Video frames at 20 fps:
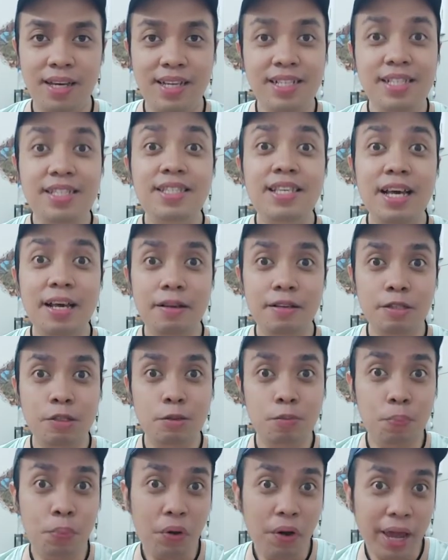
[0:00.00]
insect
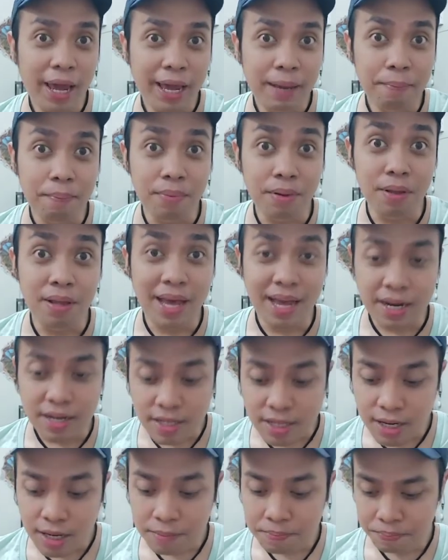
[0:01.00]
spray
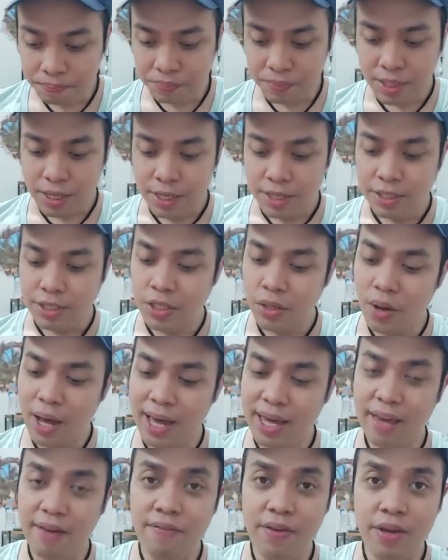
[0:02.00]
blend. So
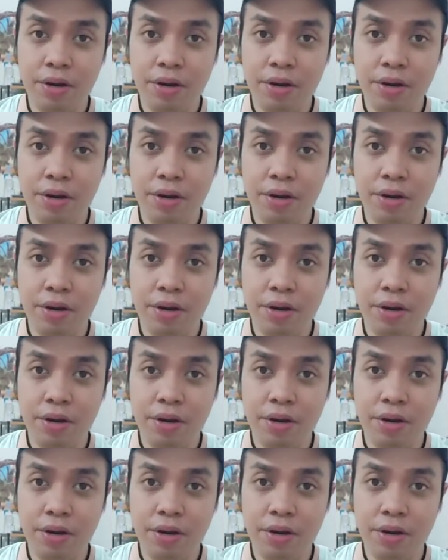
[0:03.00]
I have